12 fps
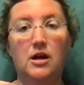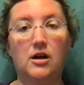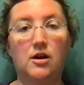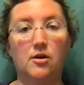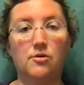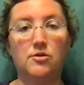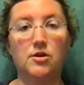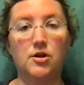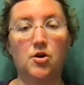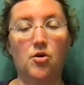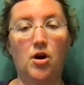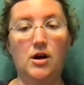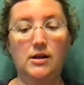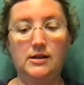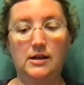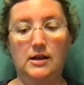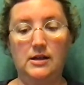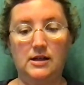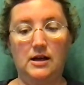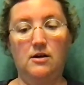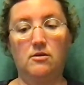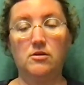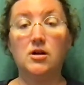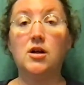goes across and
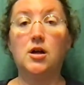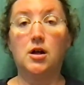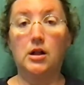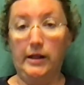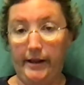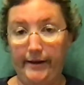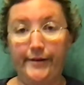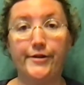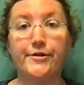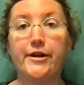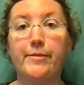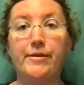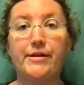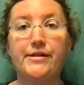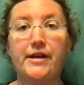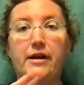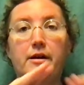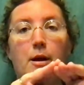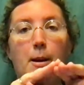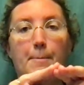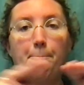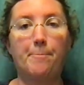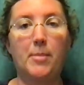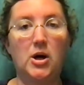down like the shape of the state.
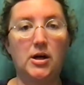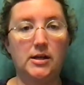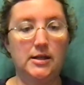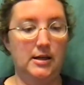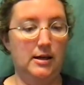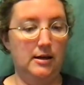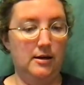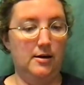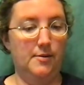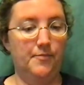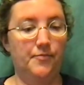Montana.